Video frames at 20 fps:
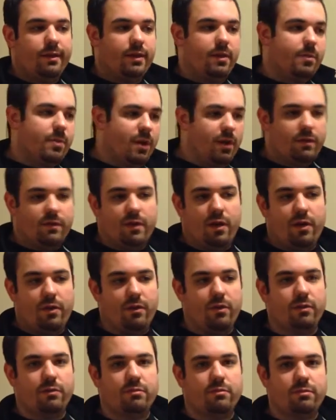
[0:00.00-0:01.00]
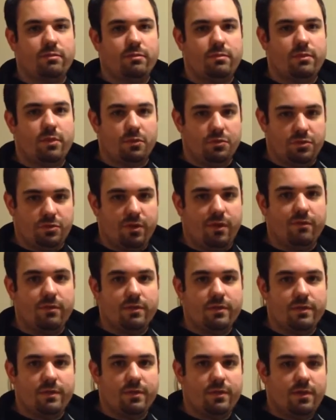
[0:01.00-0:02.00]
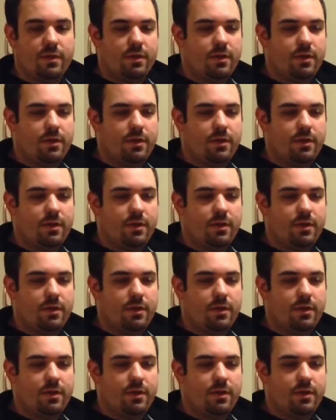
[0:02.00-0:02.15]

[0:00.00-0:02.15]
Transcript: compared to other toaster ovens.